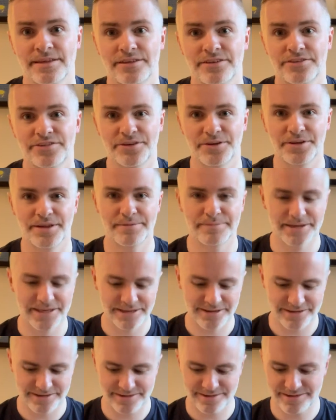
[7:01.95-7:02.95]
So let
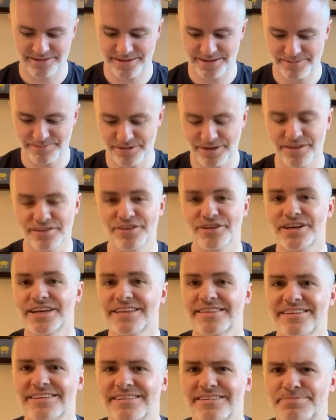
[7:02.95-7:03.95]
me I'm gonna look
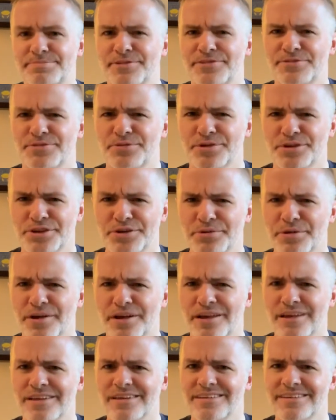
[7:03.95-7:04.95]
at this before you
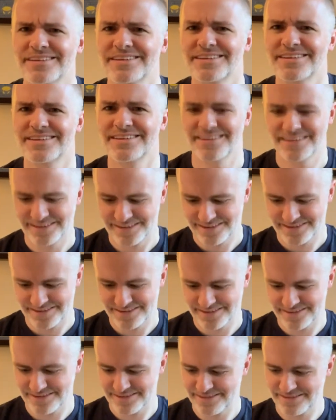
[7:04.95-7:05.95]
all,
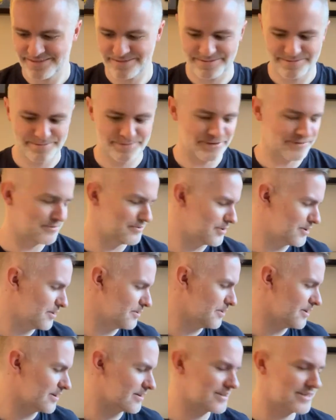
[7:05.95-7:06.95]
before
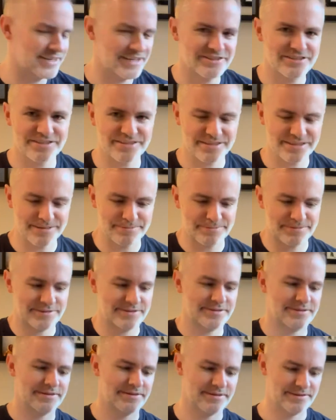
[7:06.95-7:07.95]
you all catch a
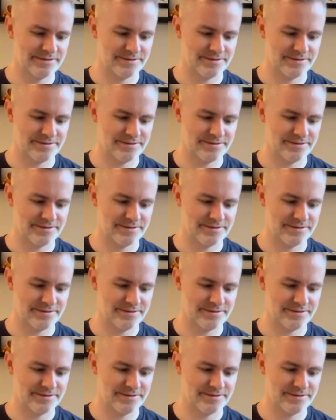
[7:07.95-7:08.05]
glimpse.